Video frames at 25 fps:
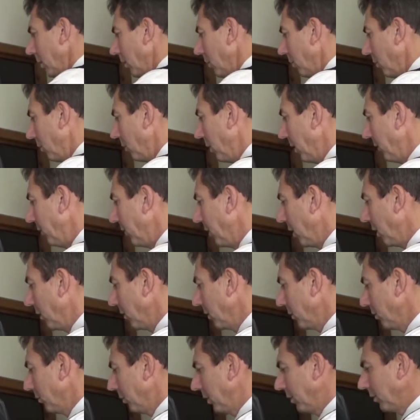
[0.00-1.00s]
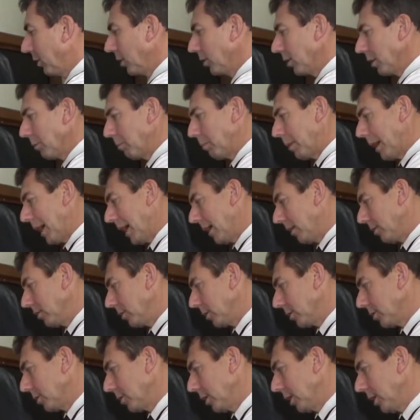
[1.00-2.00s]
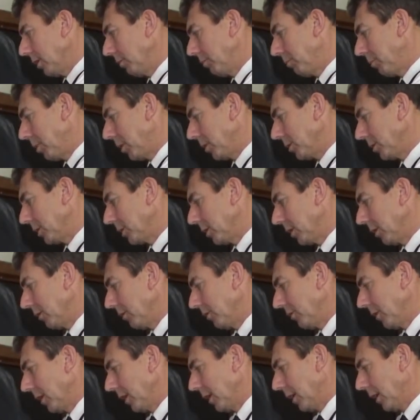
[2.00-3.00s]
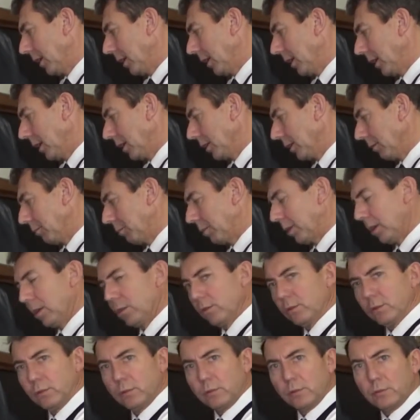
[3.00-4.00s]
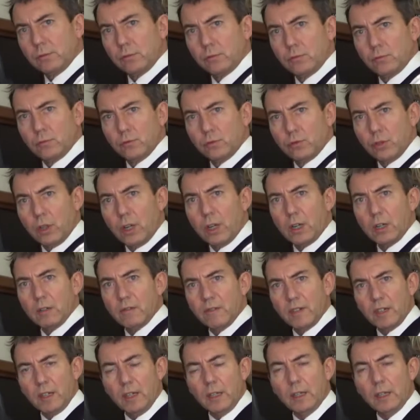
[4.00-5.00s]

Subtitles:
we've got the pound as the positive unopposed driver,